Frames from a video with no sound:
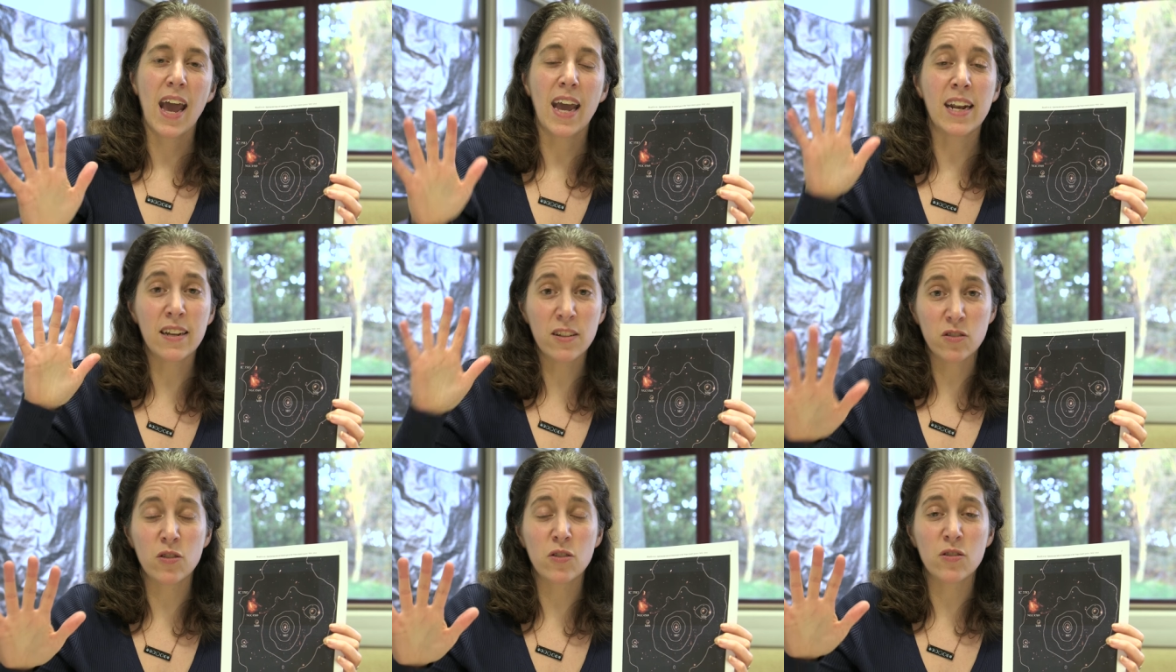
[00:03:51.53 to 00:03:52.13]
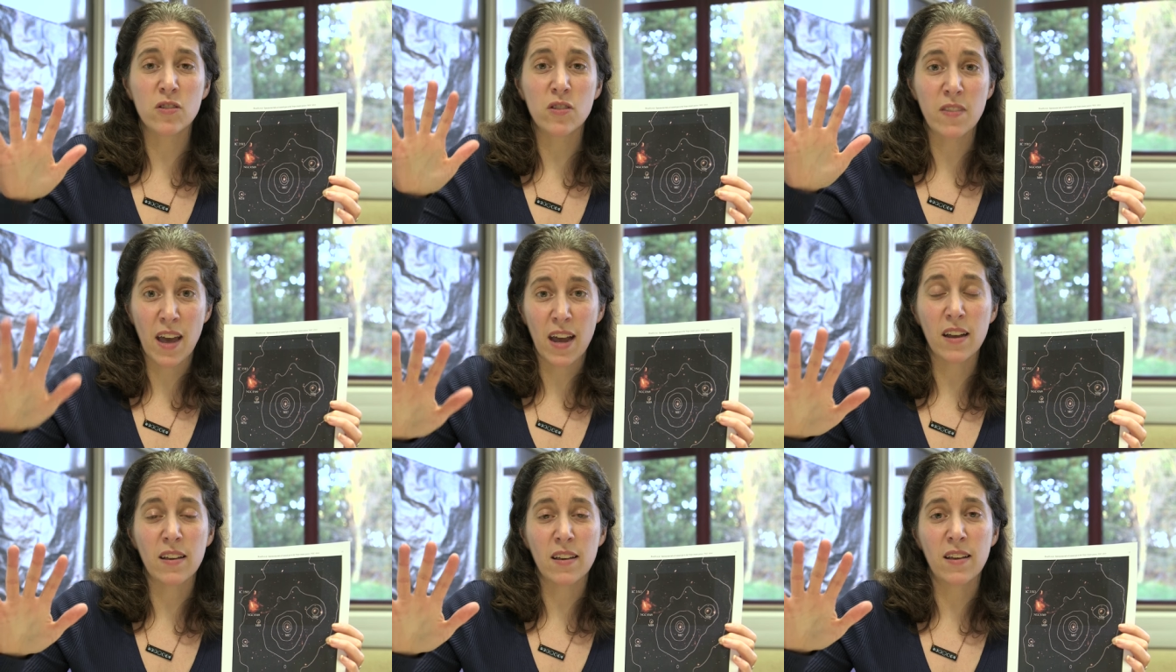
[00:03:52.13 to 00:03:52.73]
It exerts,
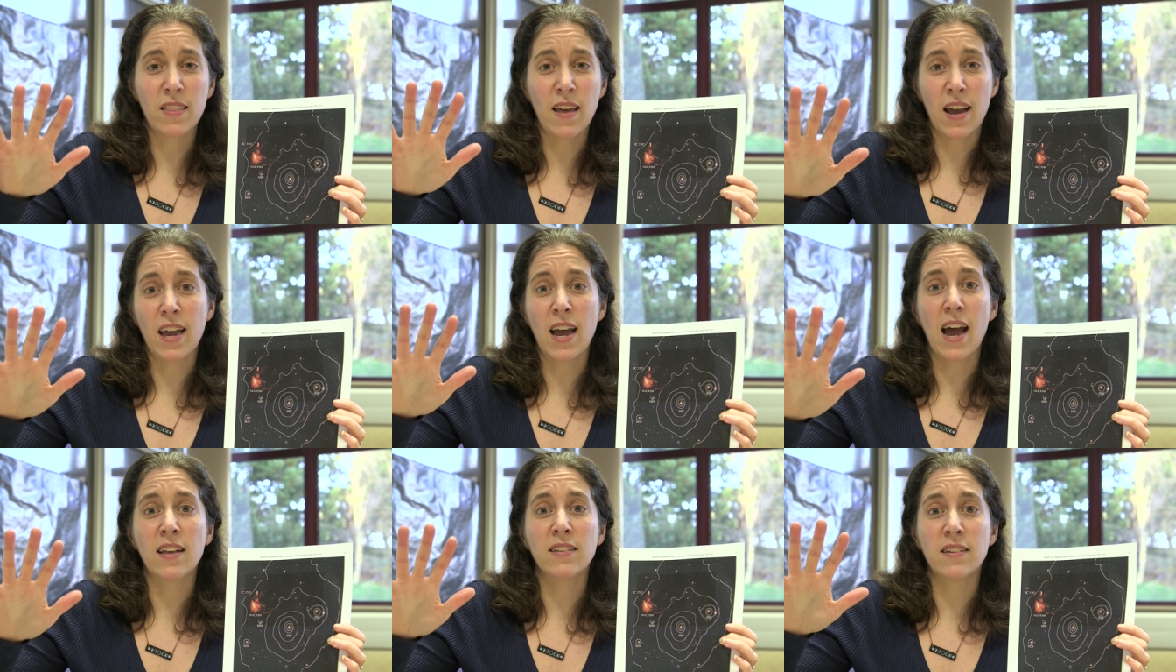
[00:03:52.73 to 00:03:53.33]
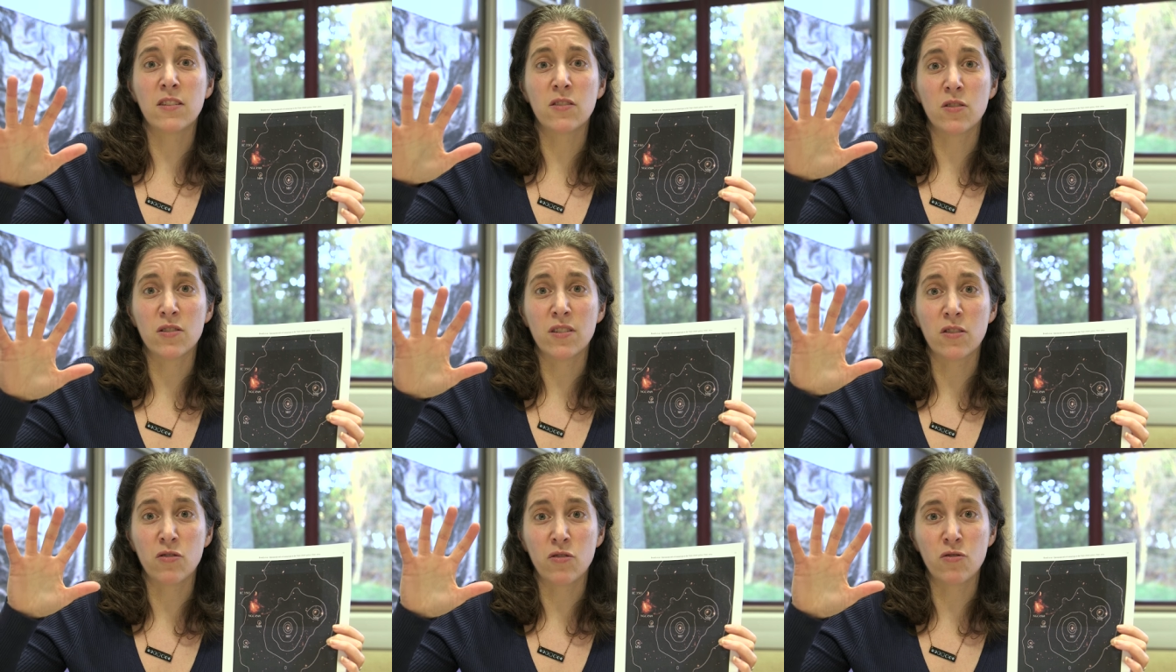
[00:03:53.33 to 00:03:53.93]
that, that gas
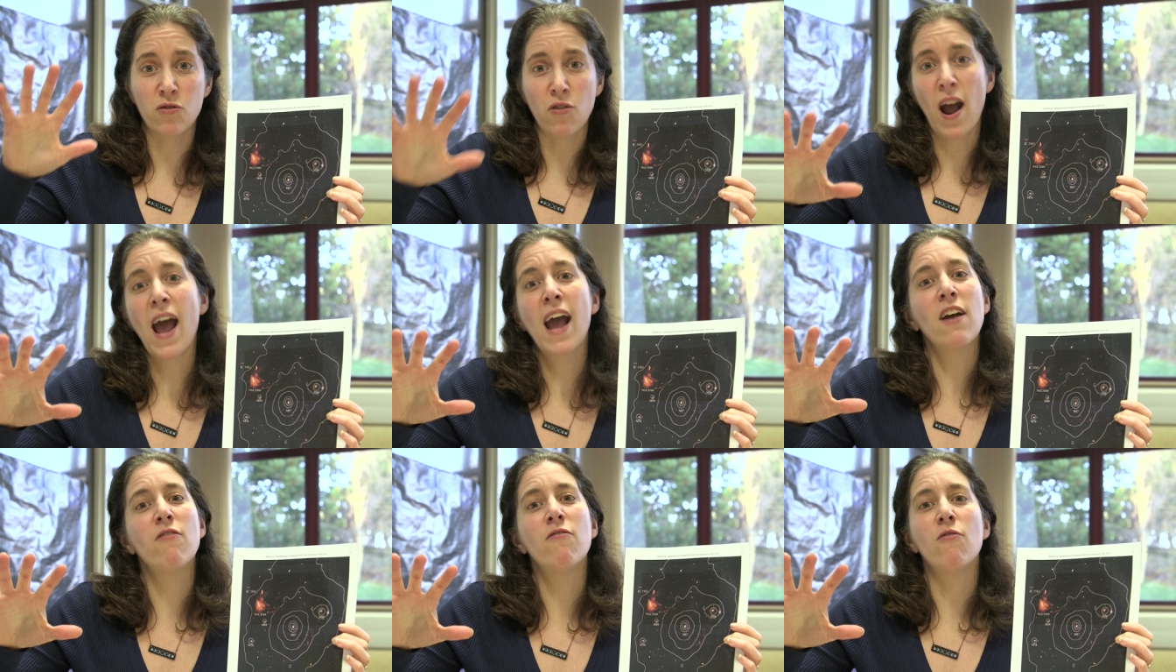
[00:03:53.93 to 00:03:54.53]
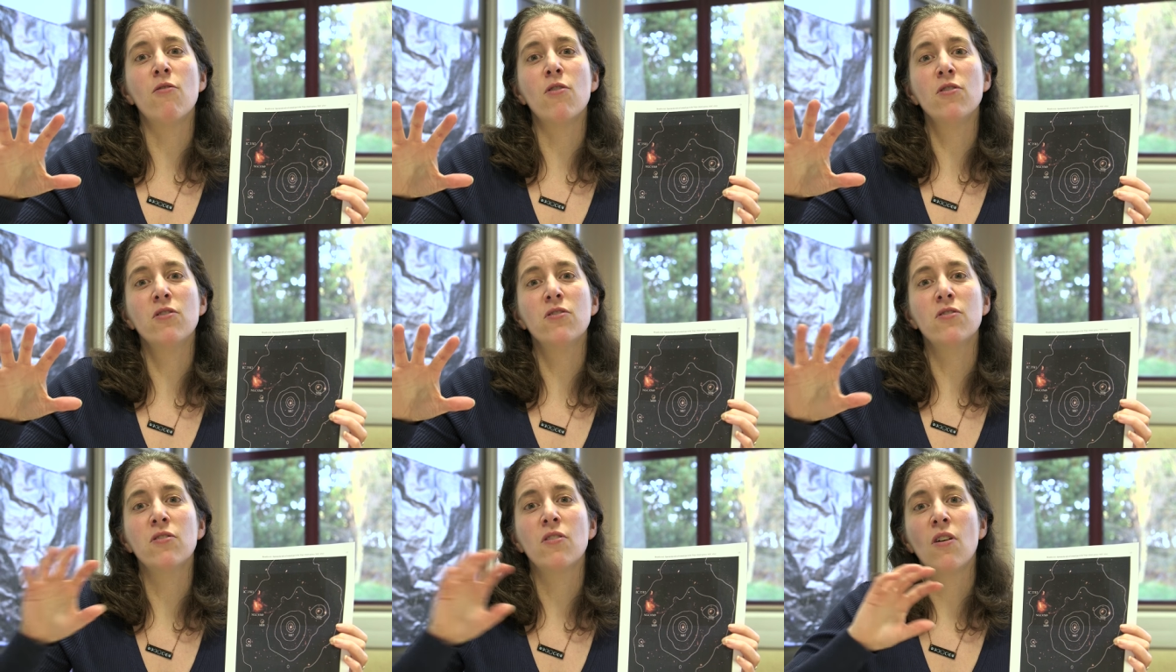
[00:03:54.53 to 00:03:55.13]
exerts a drag
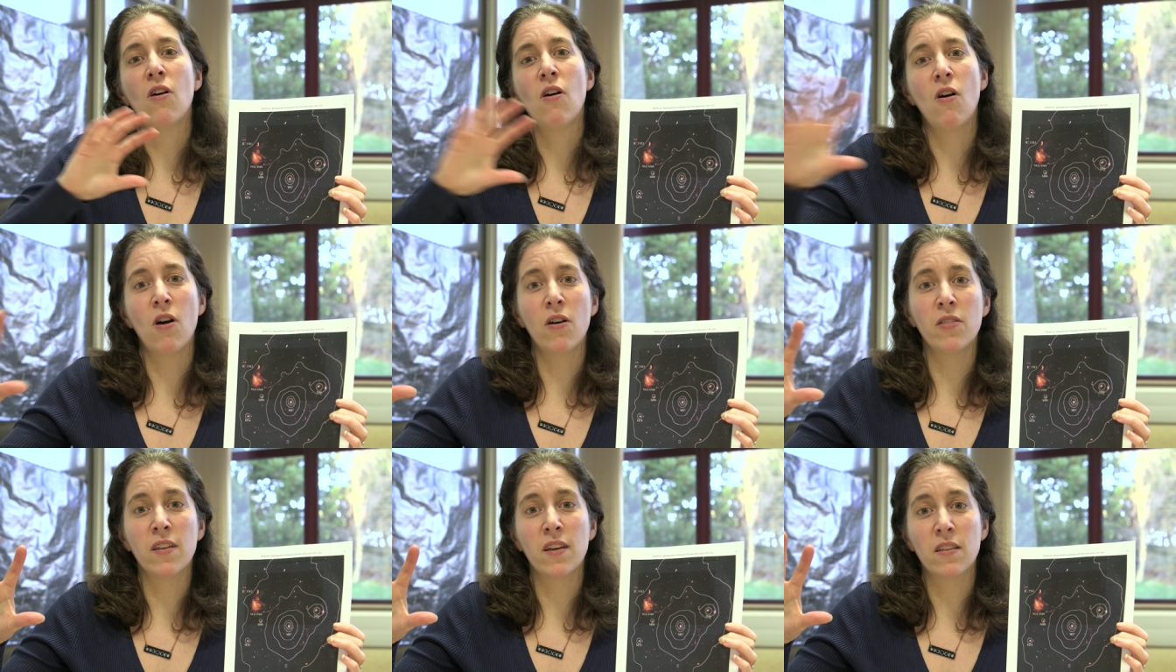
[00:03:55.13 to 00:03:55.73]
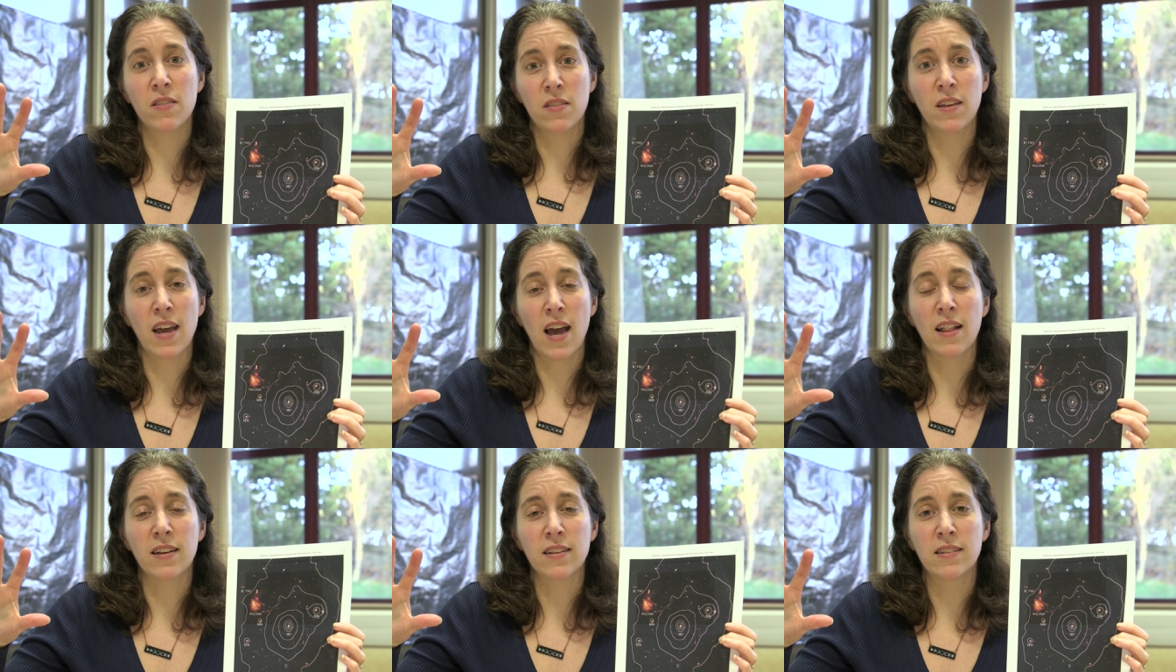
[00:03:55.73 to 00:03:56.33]
force on the, the
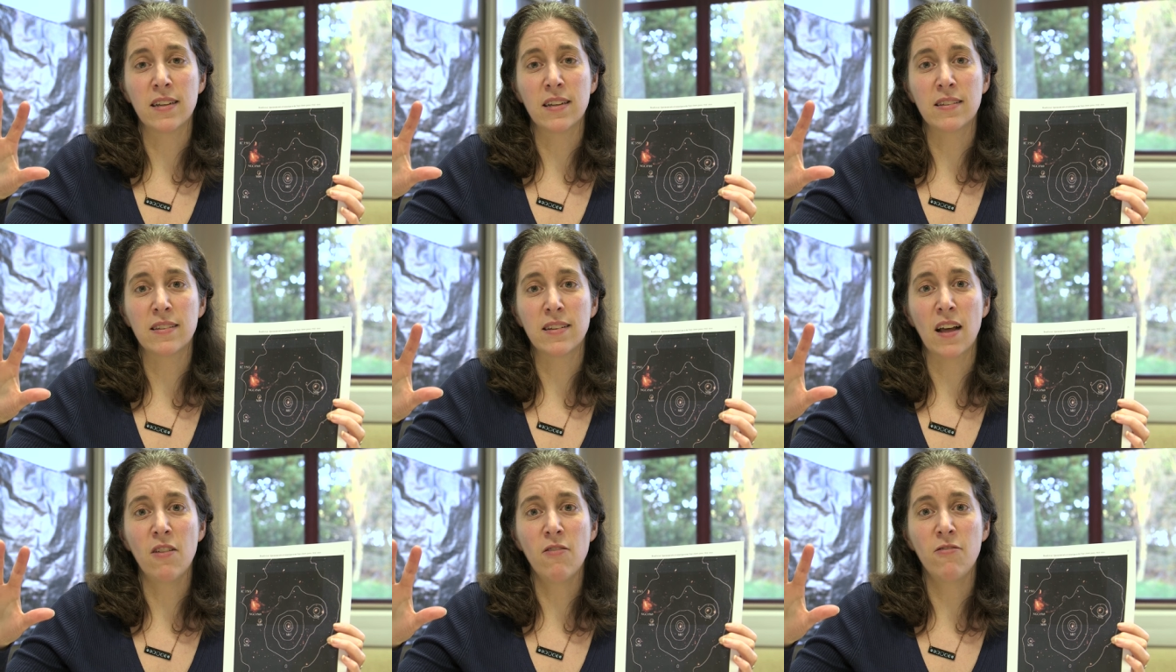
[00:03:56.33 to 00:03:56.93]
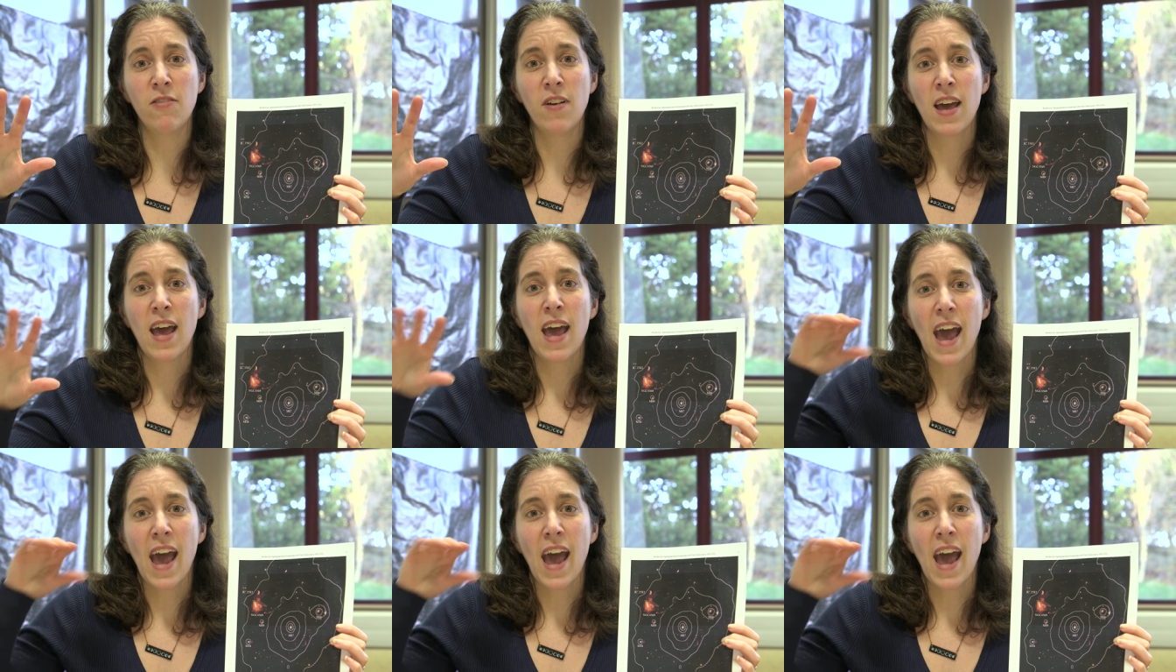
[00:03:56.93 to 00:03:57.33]
galaxy itself,